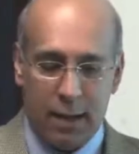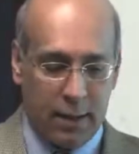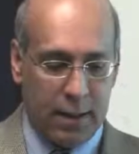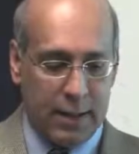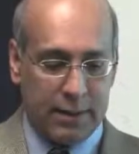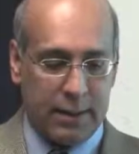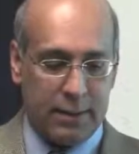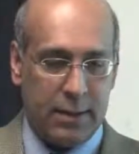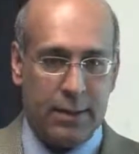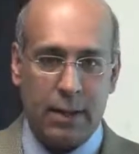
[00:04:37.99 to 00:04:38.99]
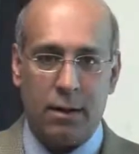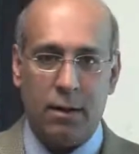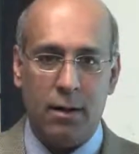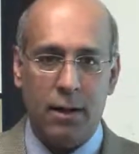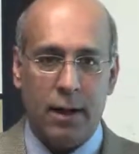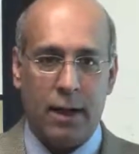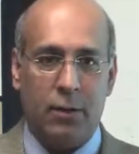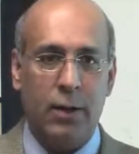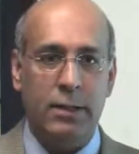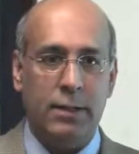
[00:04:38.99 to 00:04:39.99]
the lens gets thicker,
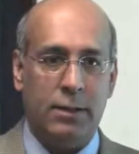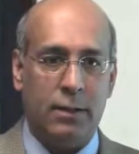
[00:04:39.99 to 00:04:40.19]
increases